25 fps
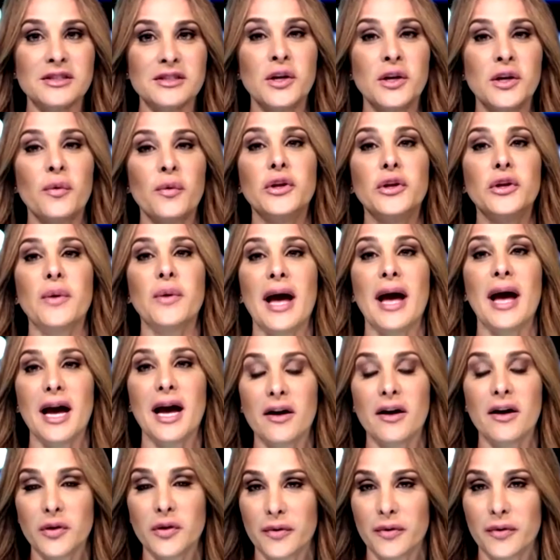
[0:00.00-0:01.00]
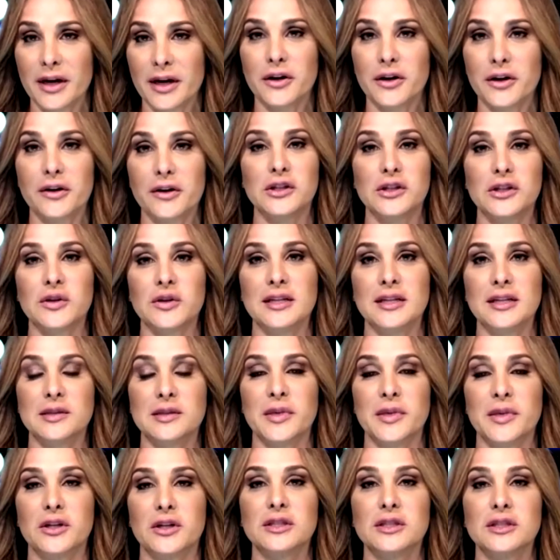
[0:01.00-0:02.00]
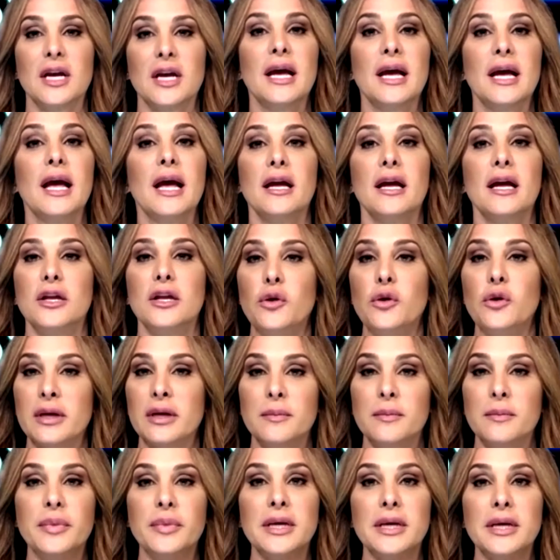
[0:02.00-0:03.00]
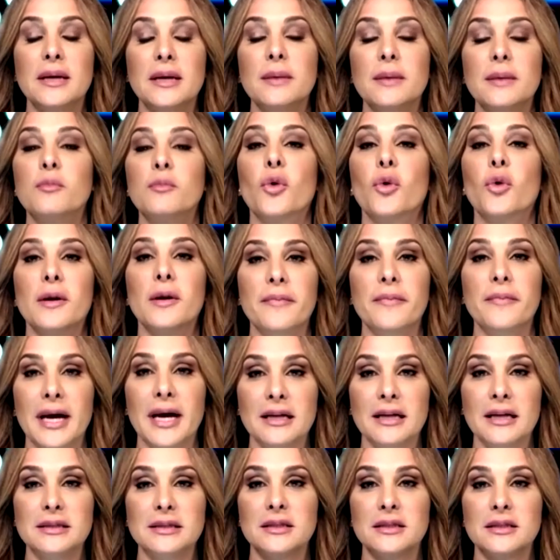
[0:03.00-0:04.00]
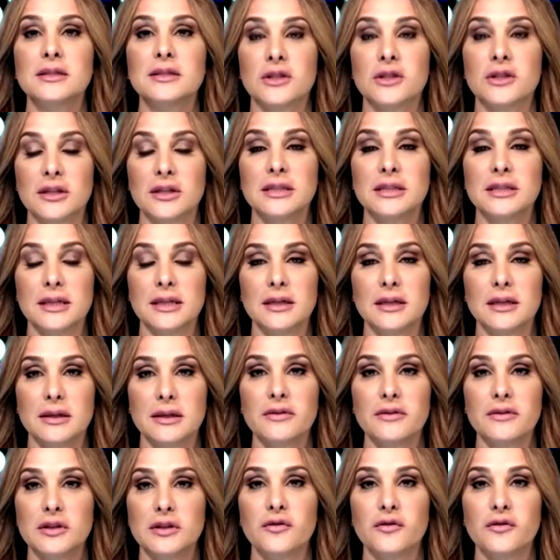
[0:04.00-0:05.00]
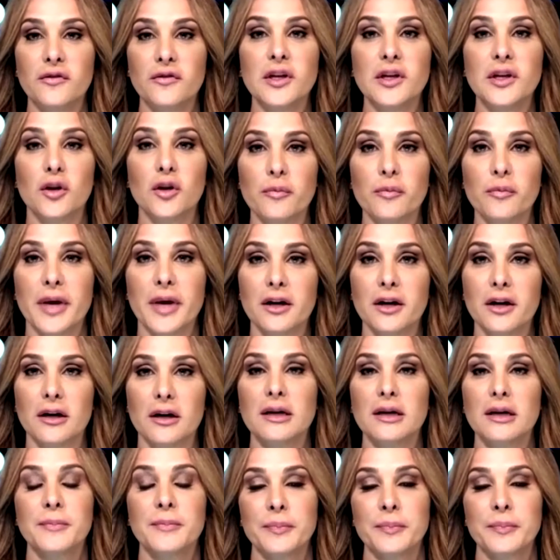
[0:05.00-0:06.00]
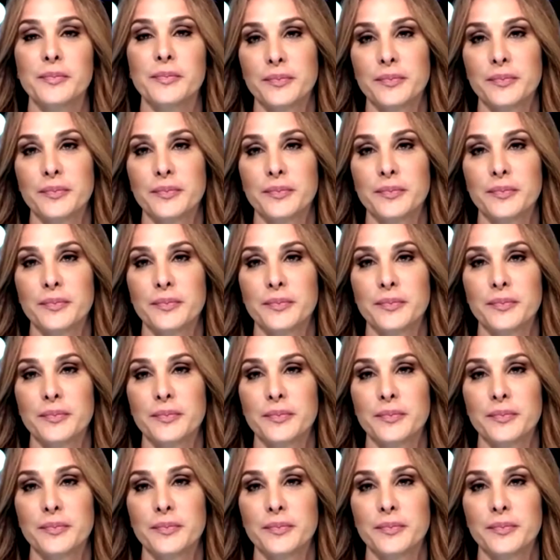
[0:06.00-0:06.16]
So when you have the right neurotransmitters, you can be more in balance and start to feel better.